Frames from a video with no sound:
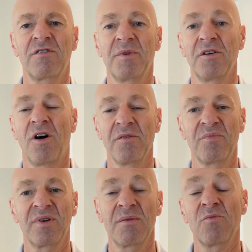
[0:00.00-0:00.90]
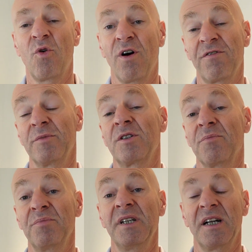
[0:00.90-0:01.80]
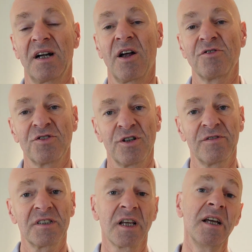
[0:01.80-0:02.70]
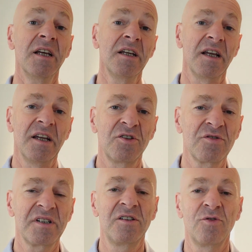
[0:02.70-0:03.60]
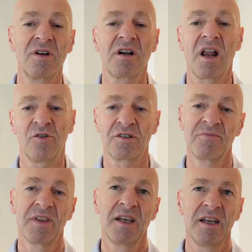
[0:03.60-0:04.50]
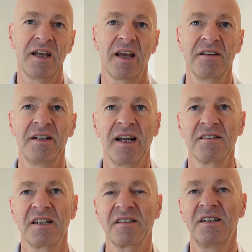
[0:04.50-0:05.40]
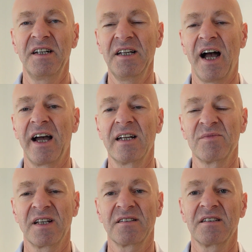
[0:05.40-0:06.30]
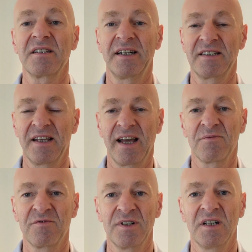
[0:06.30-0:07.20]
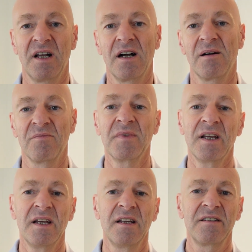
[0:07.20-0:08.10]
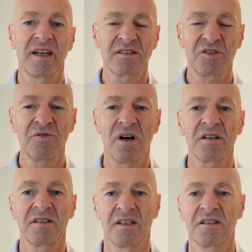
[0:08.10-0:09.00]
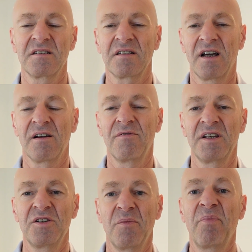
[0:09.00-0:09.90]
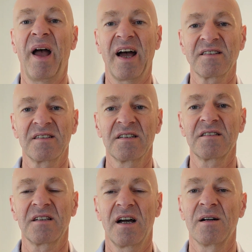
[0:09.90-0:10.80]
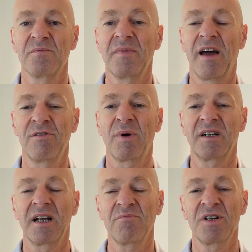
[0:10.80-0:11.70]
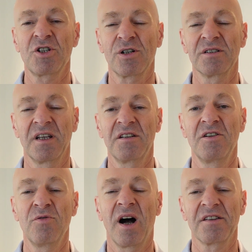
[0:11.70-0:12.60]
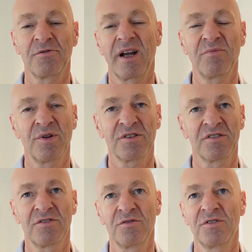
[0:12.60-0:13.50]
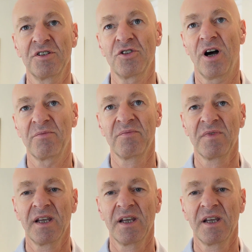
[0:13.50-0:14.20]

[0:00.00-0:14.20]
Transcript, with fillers: from an on prem or from a competing cloud service into the Google Cloud. And again, that's a key item that this exam will um, test you on. And uh, when you pass this, um, everyone can be sure that you are the right person to do the job.